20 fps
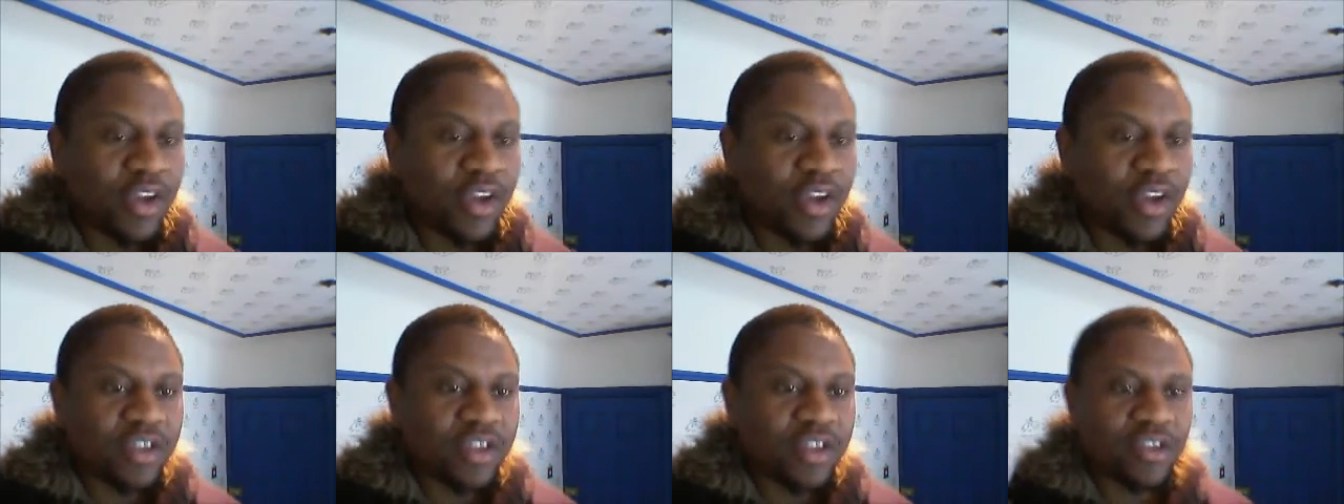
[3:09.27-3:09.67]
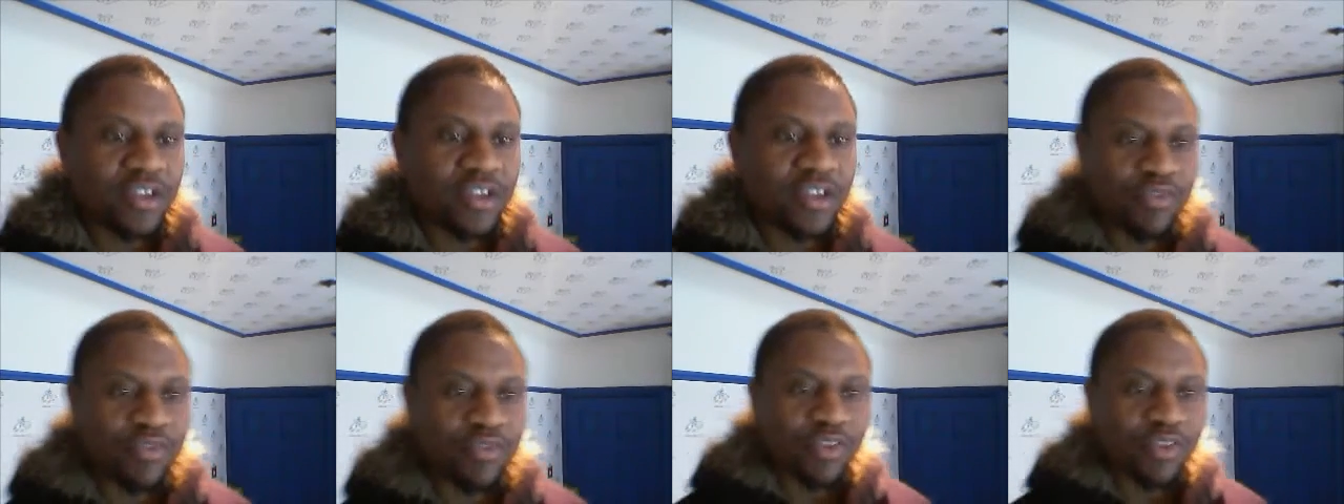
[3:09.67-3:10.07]
Just
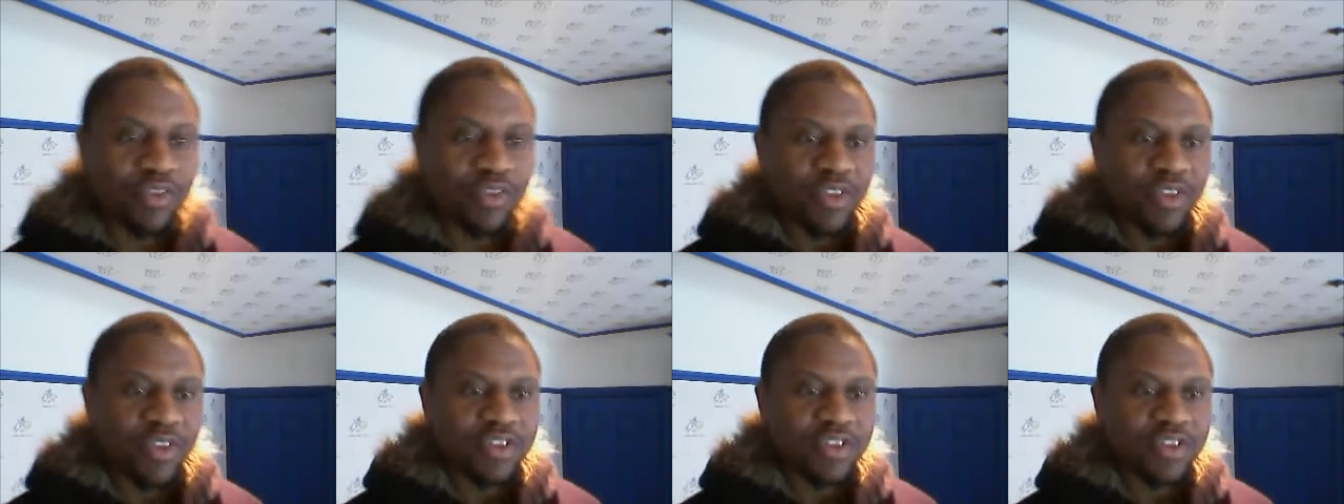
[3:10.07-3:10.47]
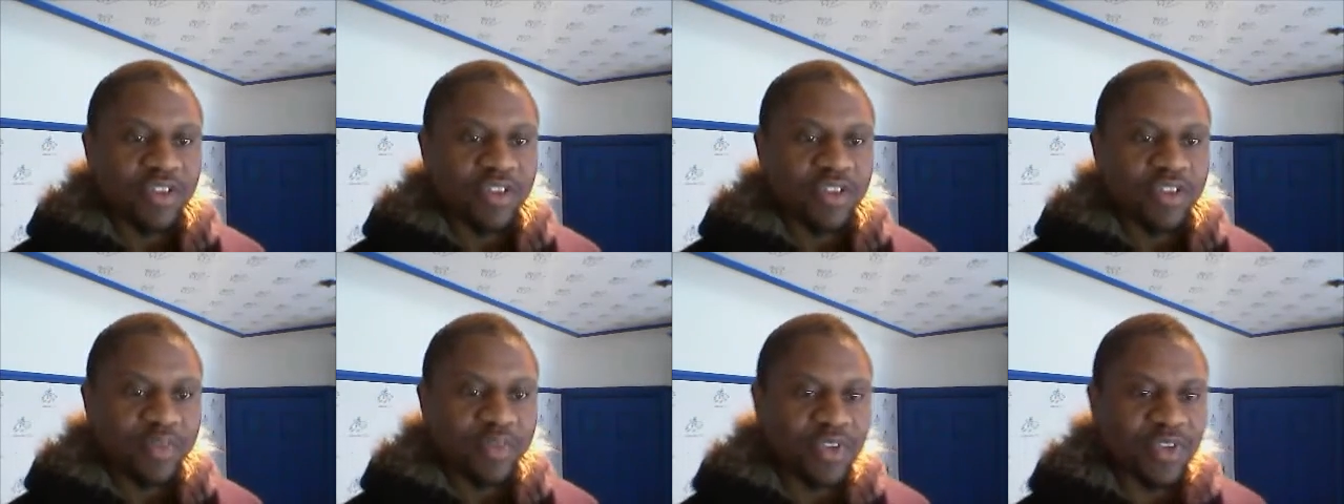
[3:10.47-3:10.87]
follow the
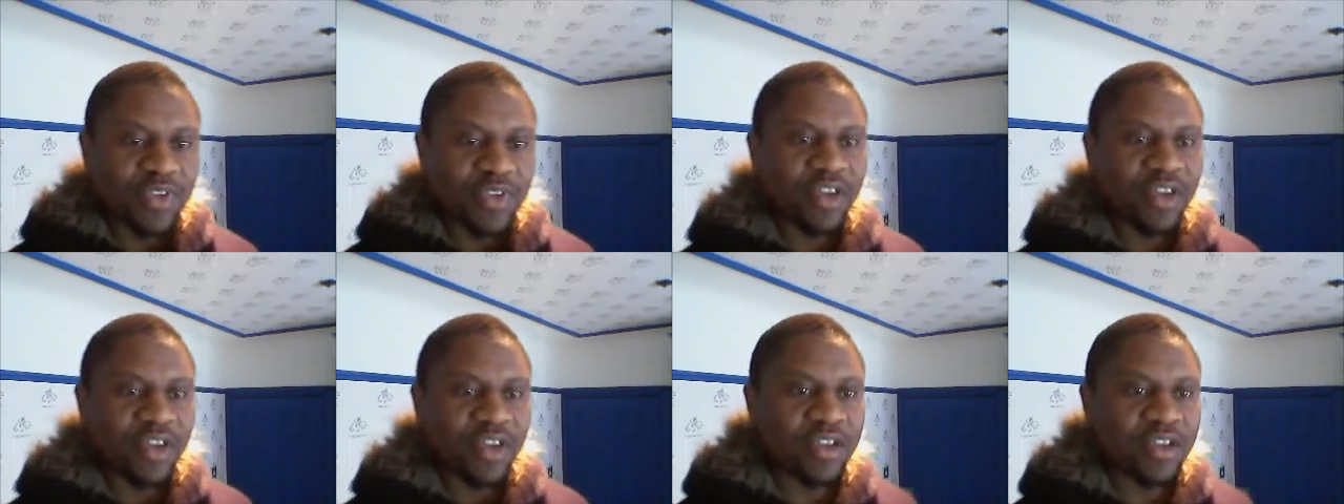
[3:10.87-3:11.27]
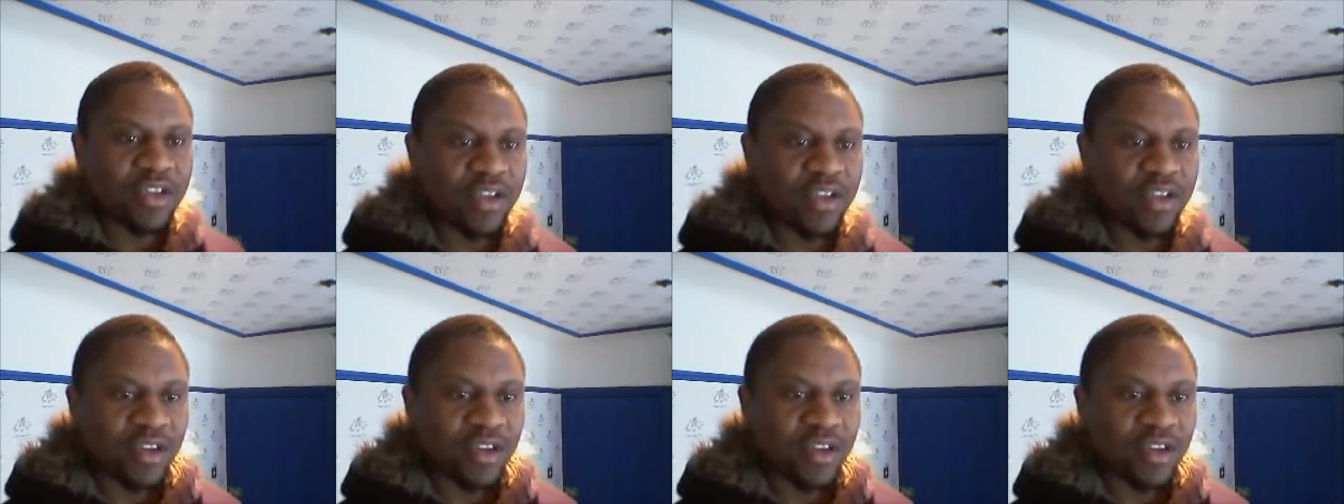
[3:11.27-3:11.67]
steps
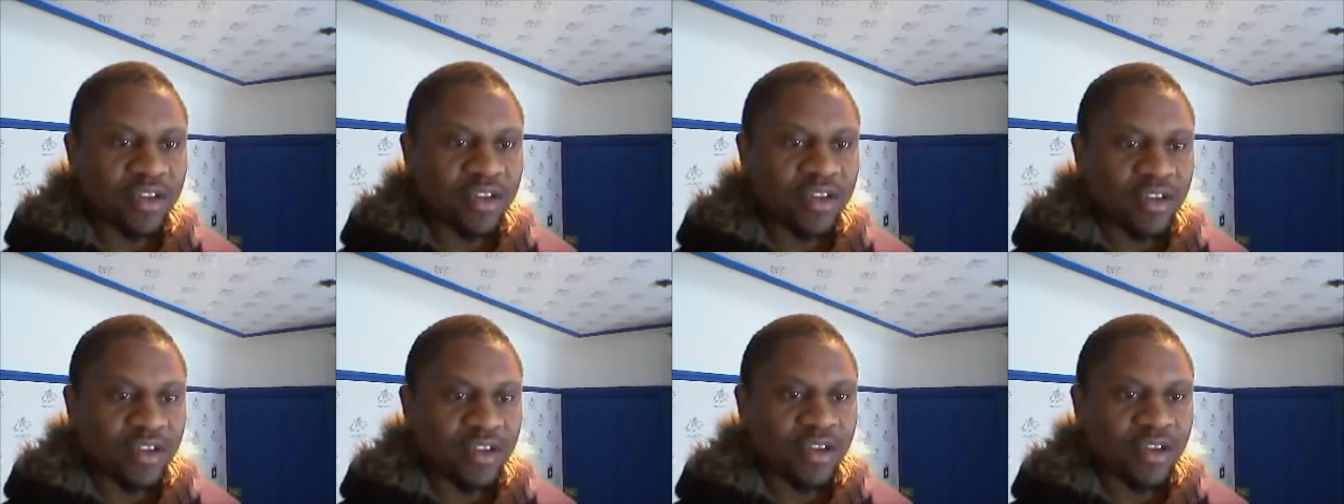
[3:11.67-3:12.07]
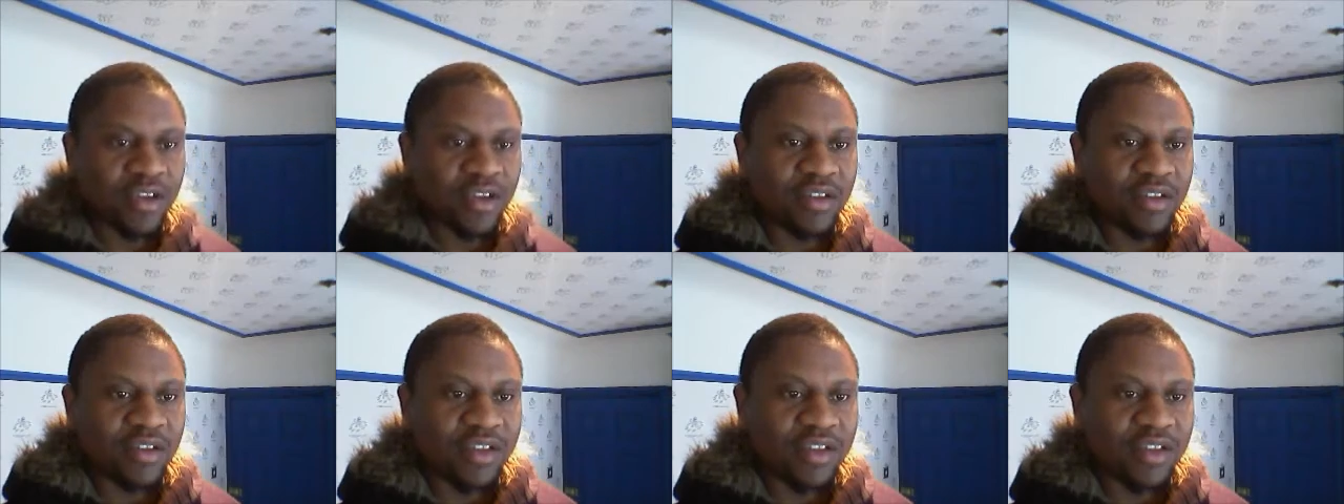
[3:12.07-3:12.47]
and
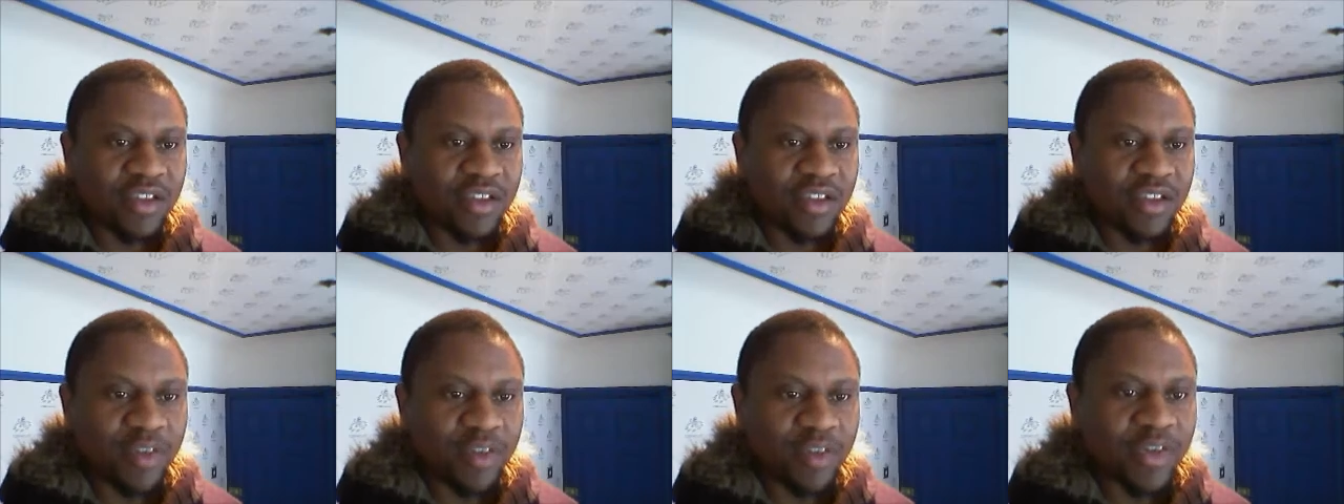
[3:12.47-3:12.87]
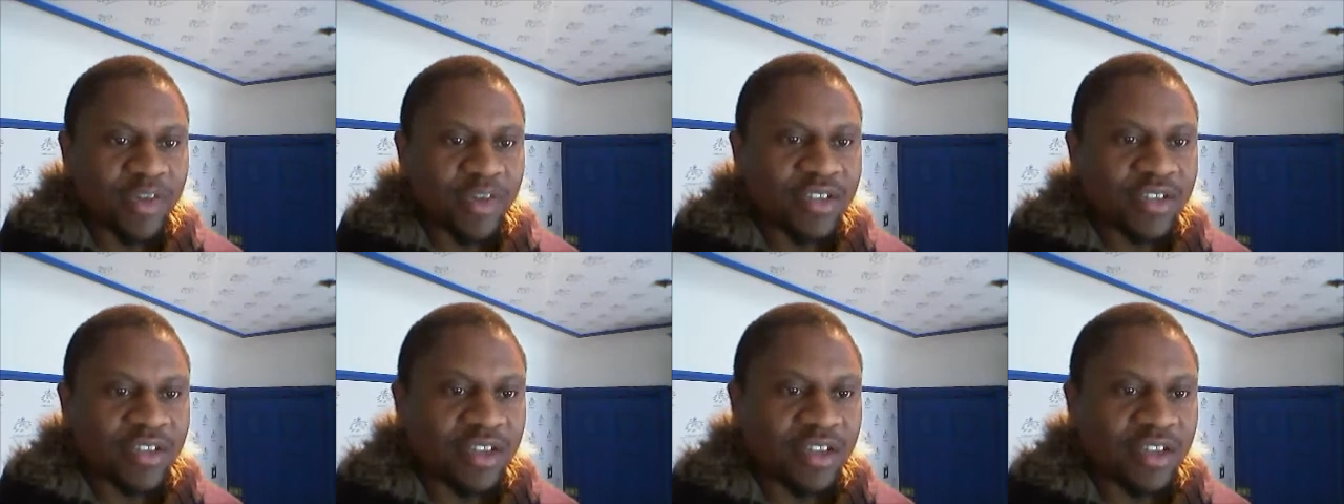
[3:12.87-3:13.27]
sign up and
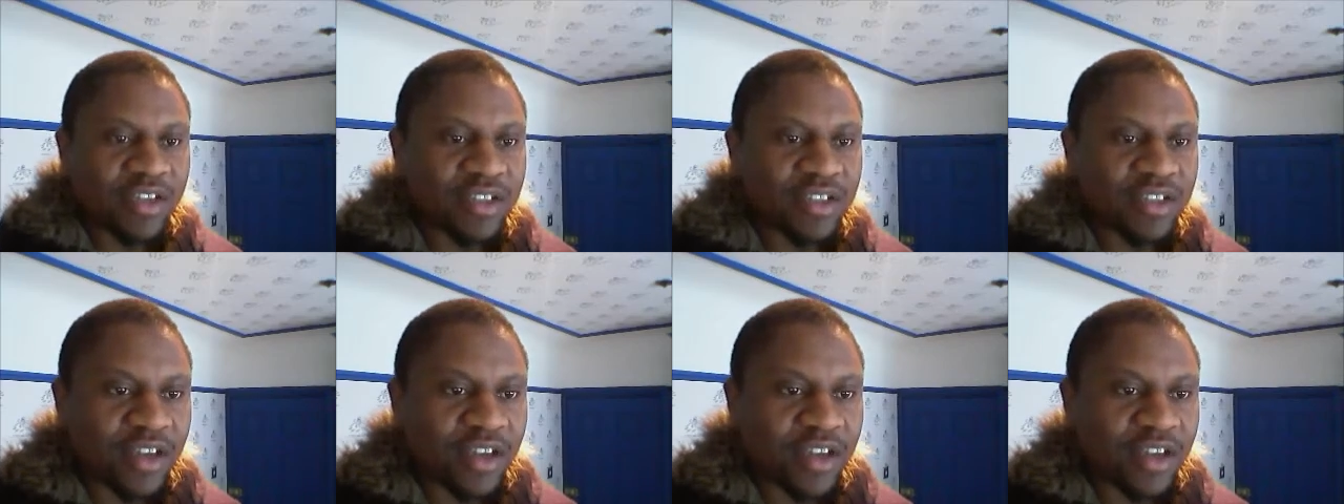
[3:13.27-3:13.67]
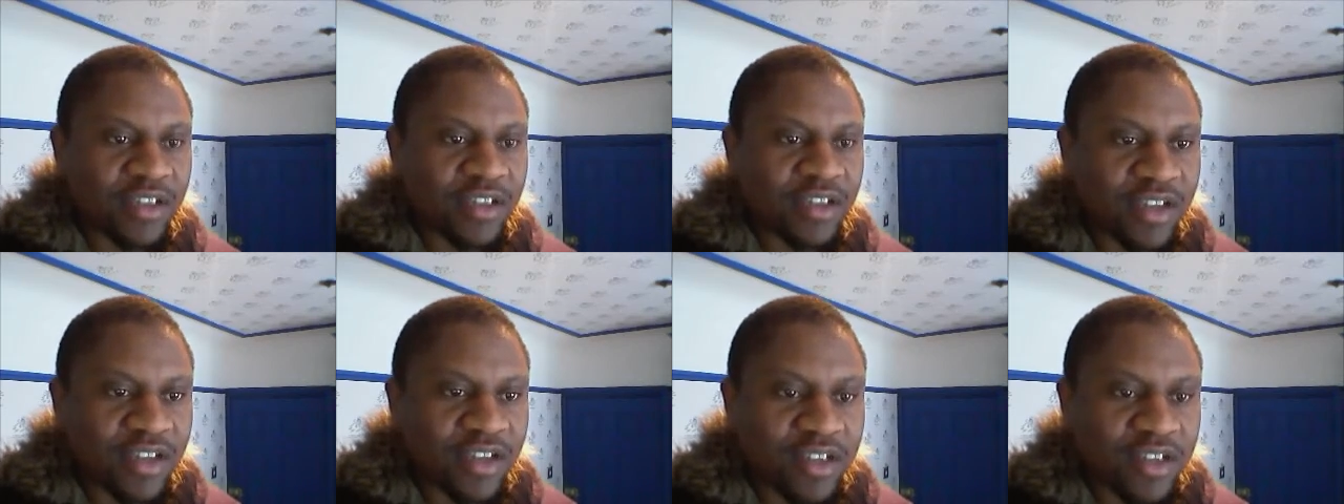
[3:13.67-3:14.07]

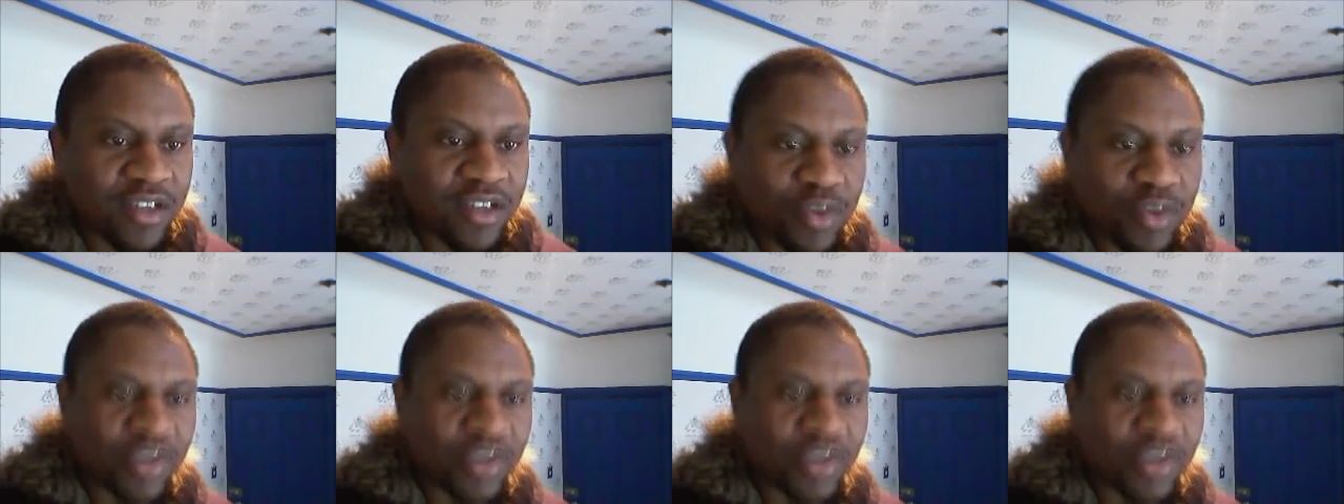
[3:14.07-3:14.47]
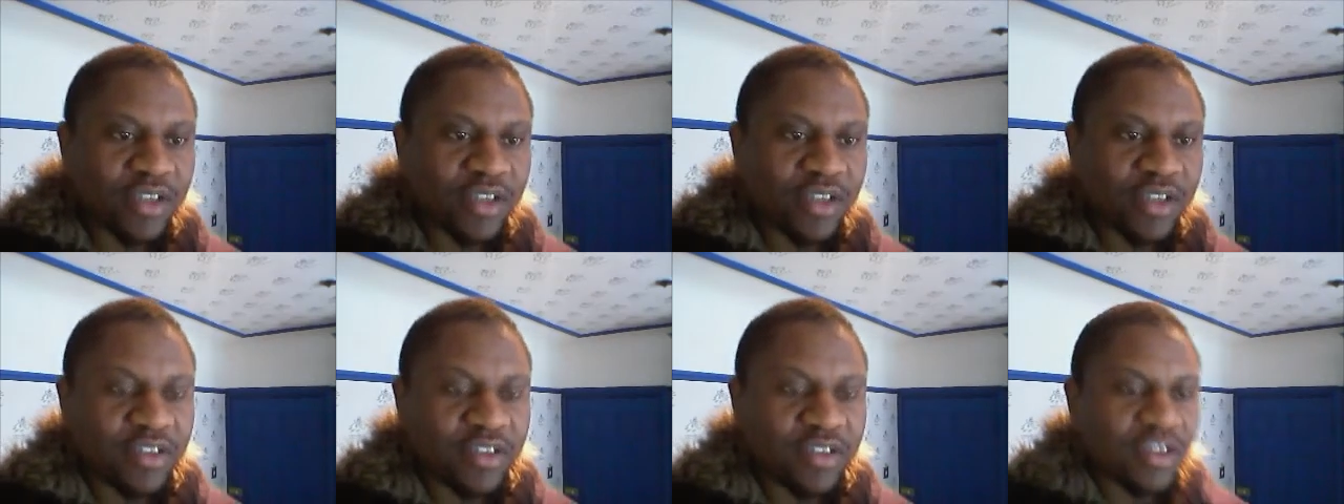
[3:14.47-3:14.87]
start doing
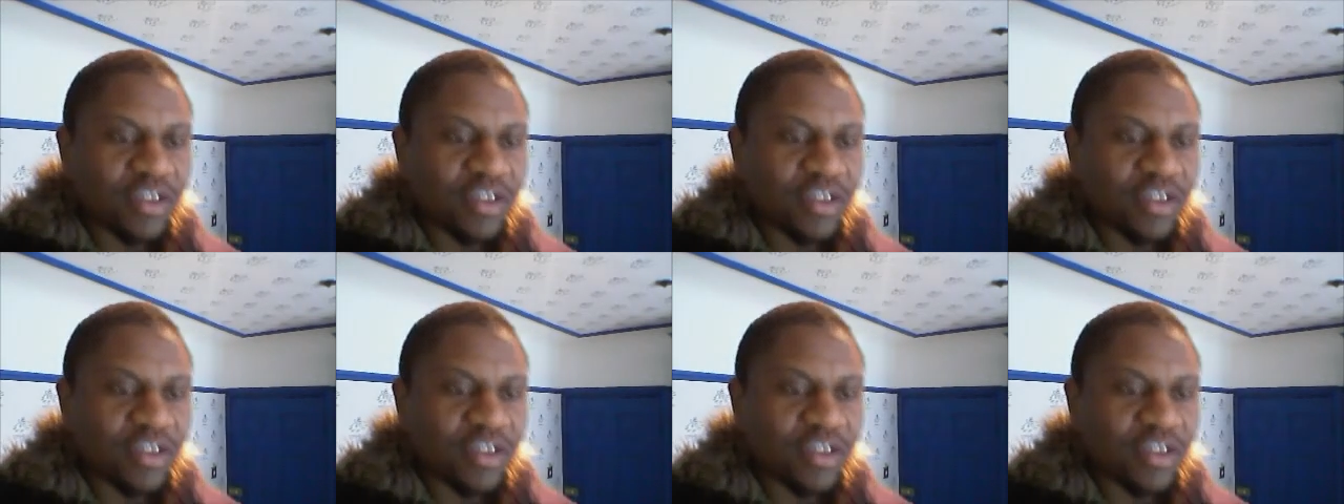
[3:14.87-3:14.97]
this,